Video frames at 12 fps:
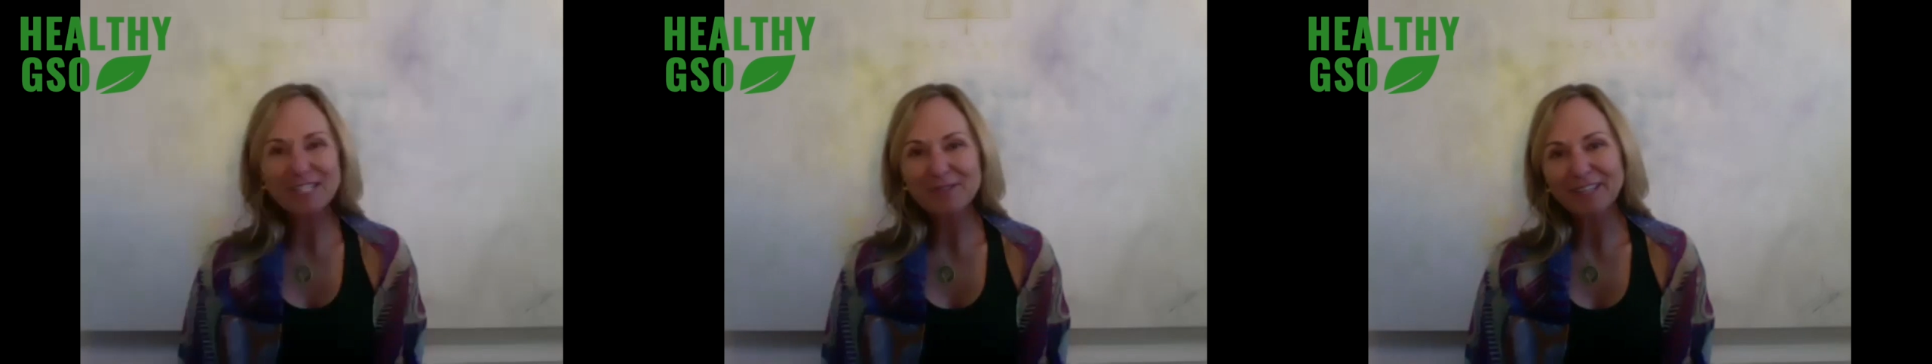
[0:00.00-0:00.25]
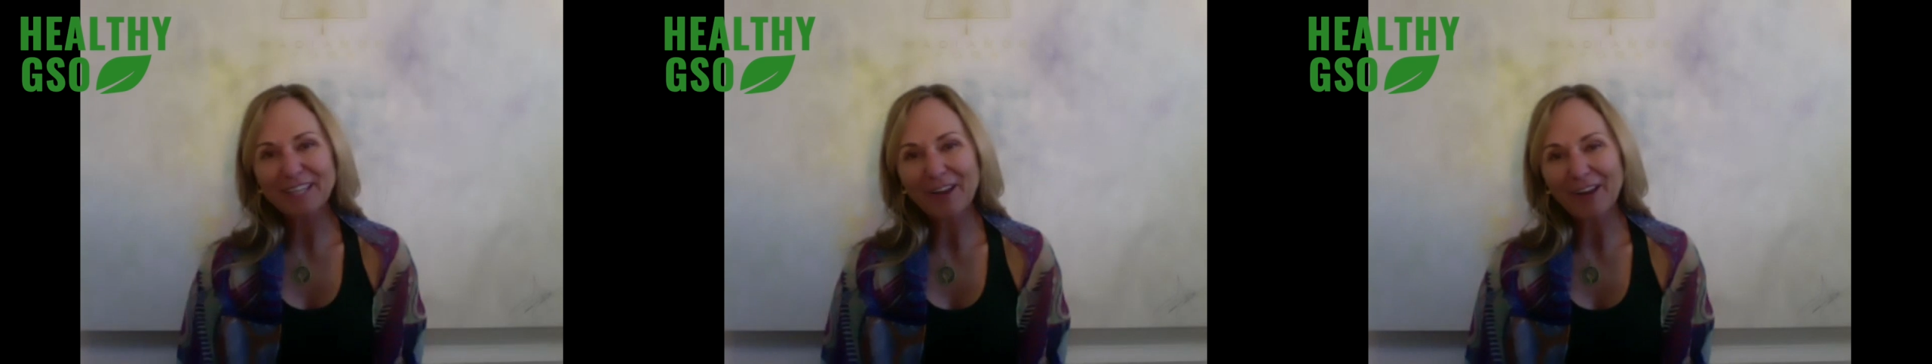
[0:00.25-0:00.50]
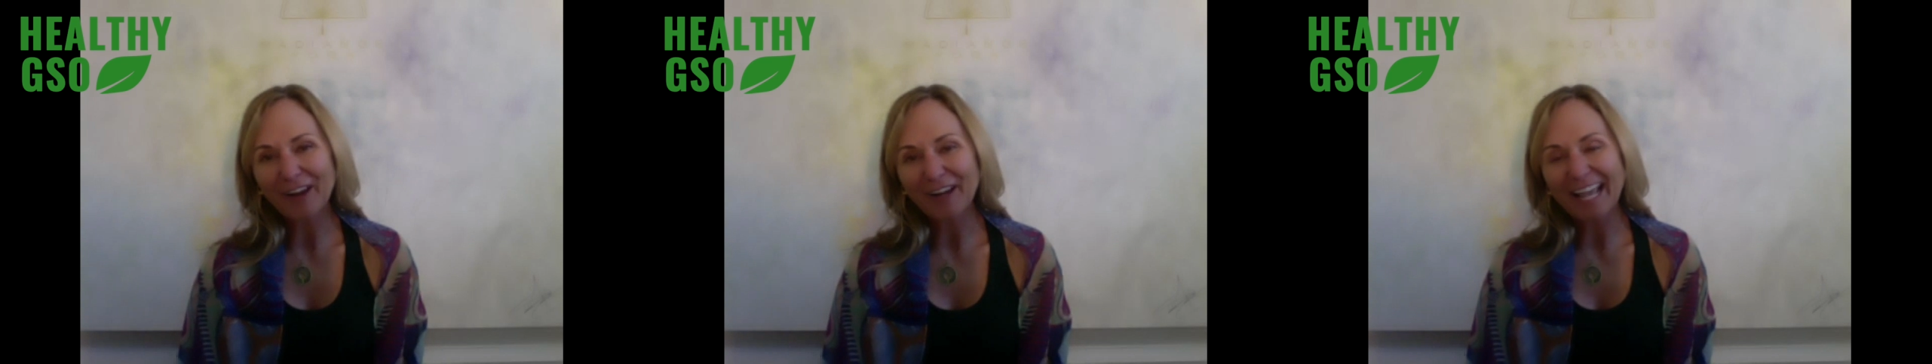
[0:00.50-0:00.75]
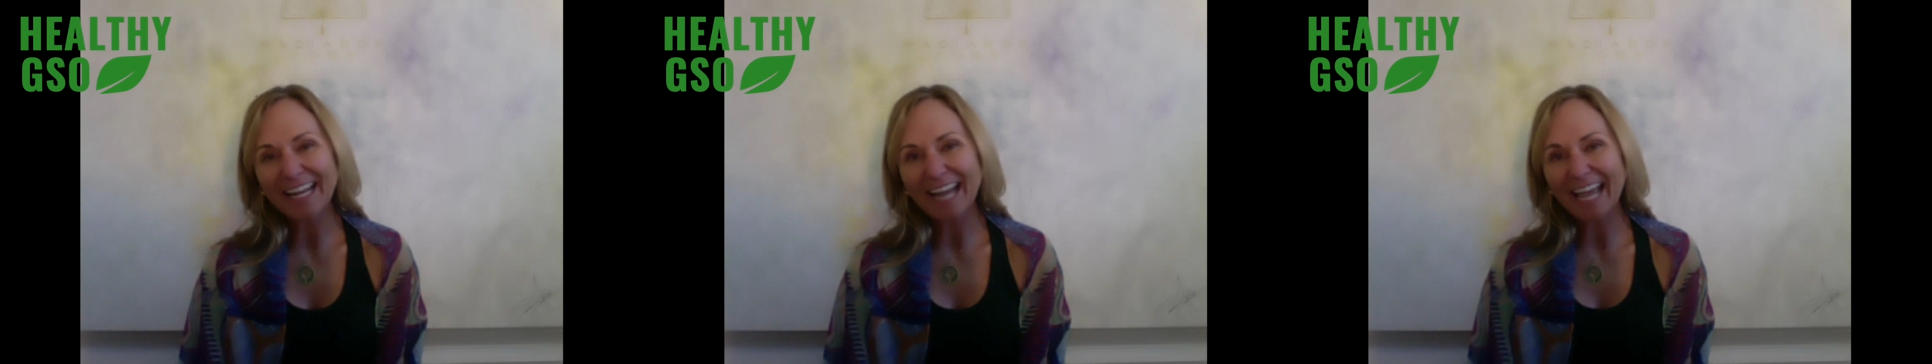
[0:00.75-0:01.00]
really hard.
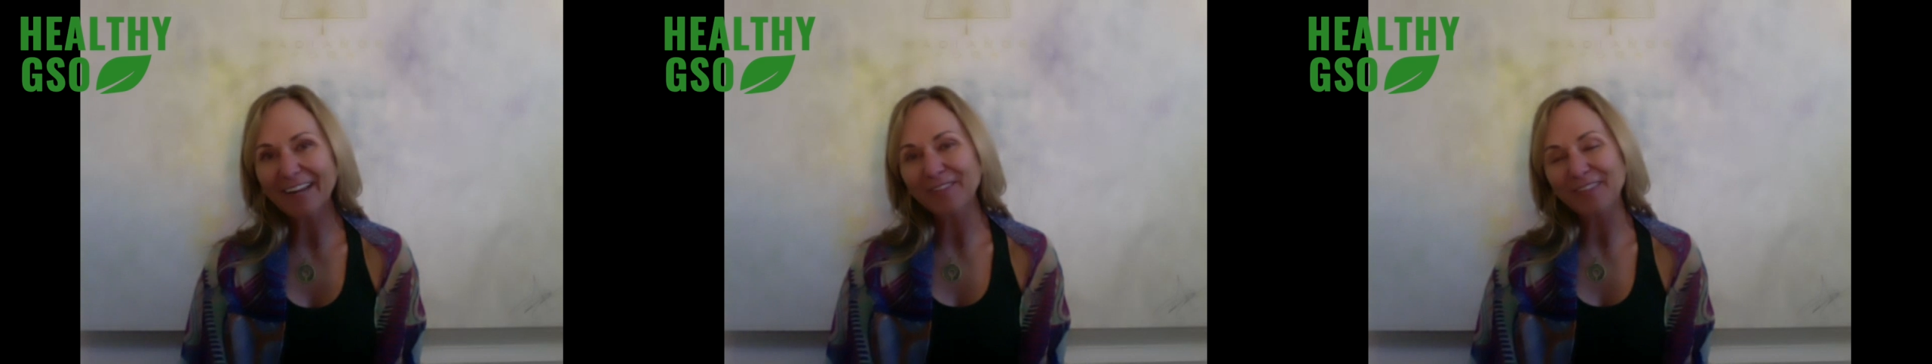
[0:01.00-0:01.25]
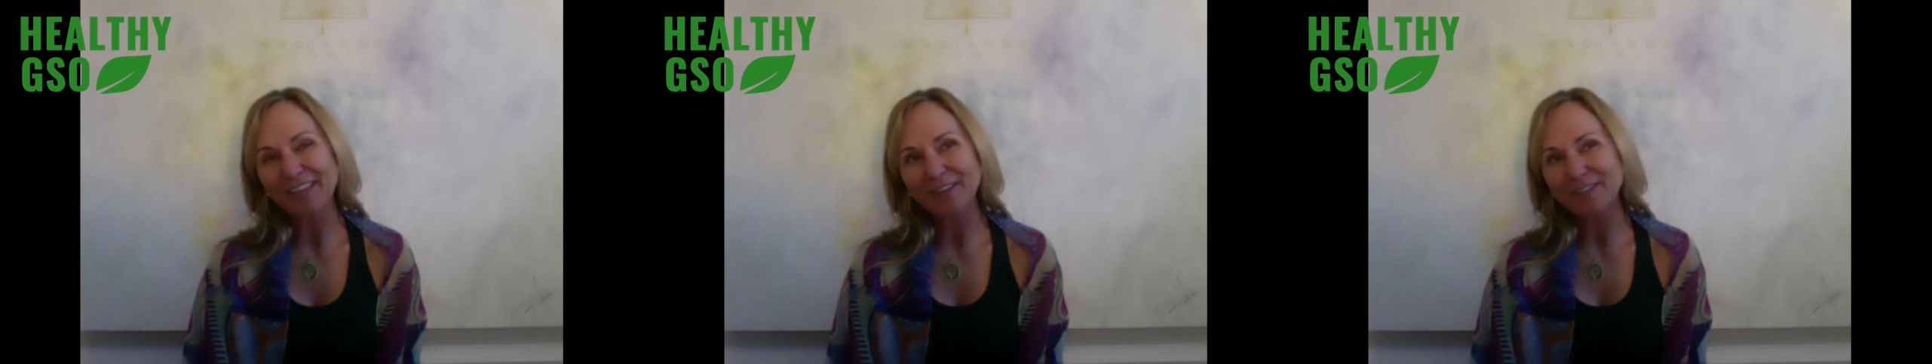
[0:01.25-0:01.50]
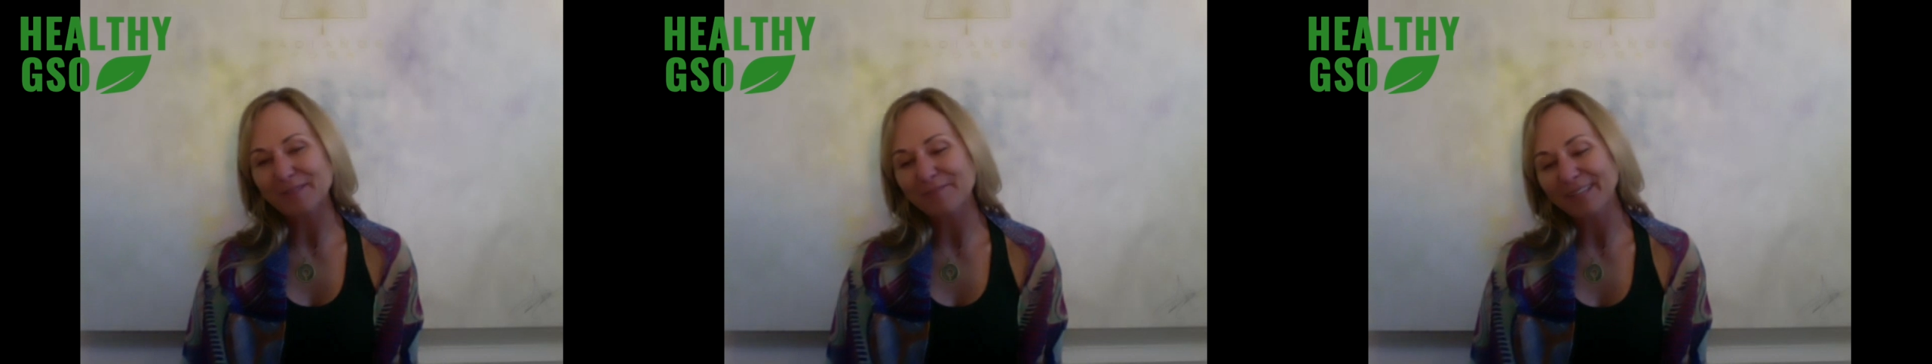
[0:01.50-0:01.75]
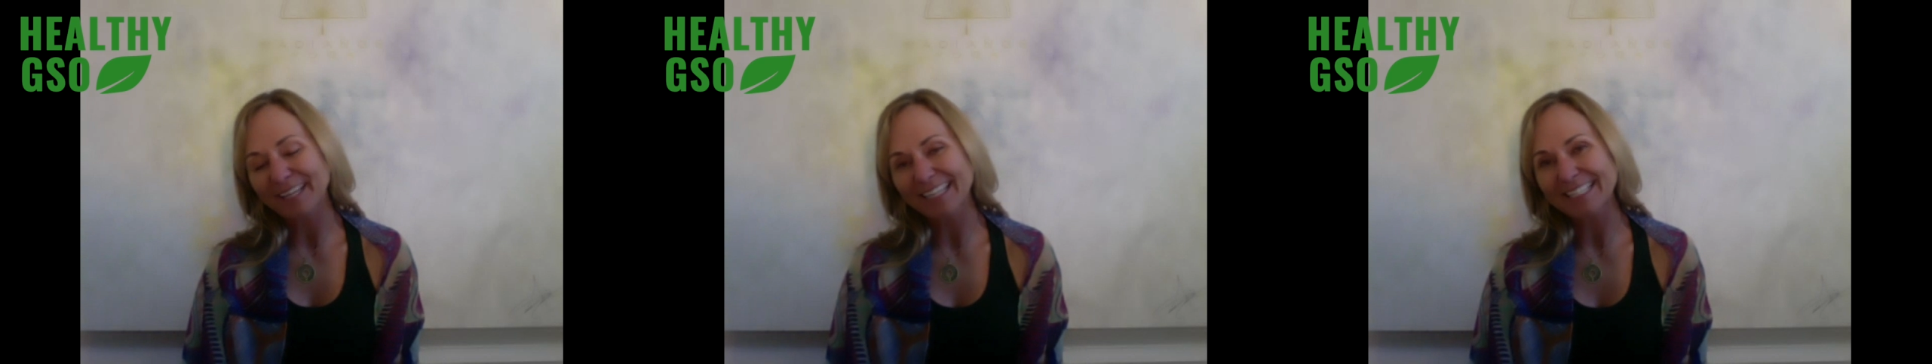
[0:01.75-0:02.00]
I don't think there's a
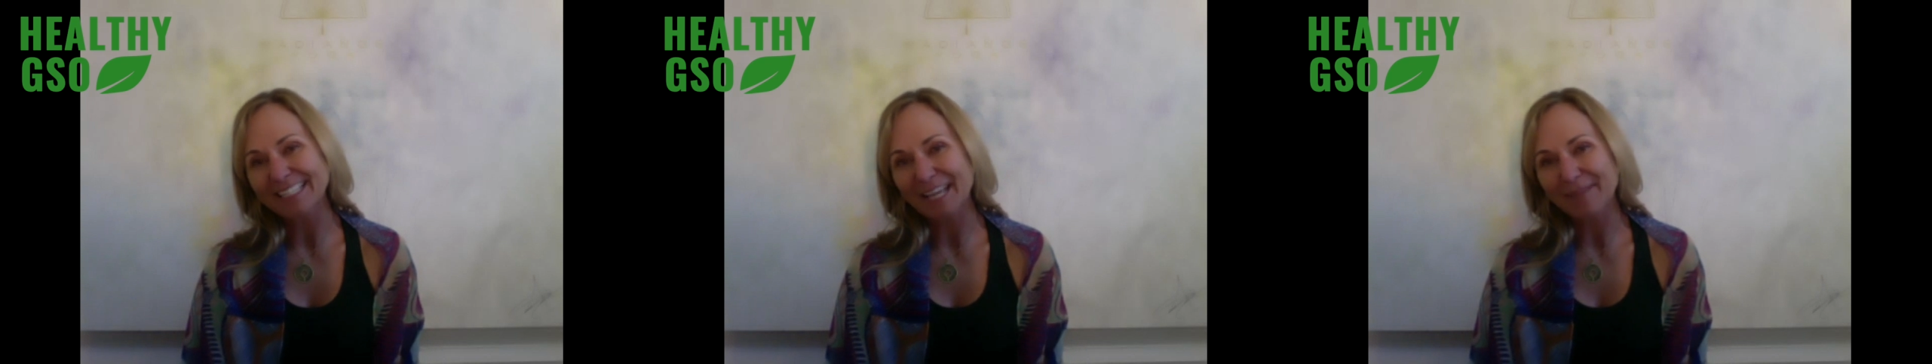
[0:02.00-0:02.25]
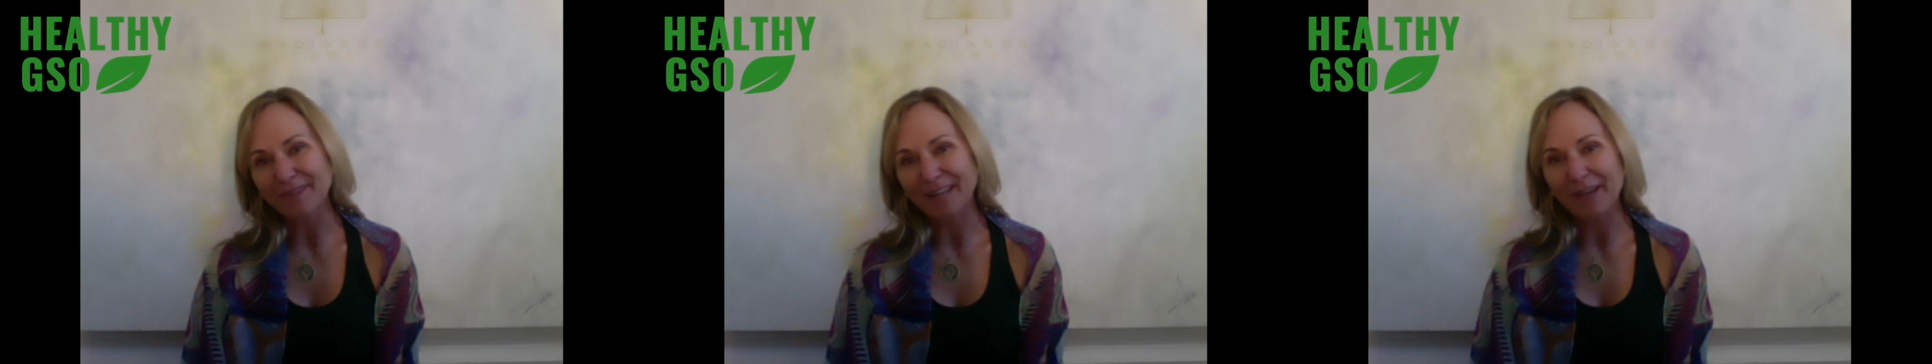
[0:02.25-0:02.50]
blanket statement.